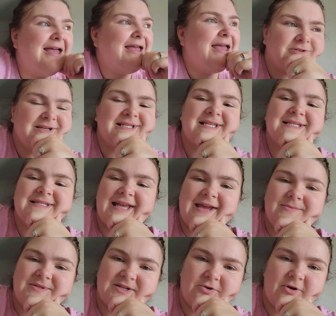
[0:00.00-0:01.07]
Chris has
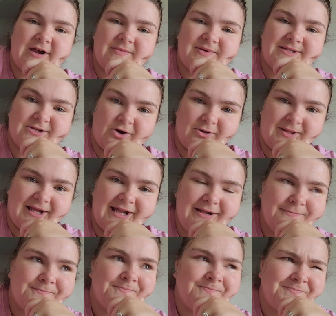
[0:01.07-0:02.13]
named the Krampus Ollie.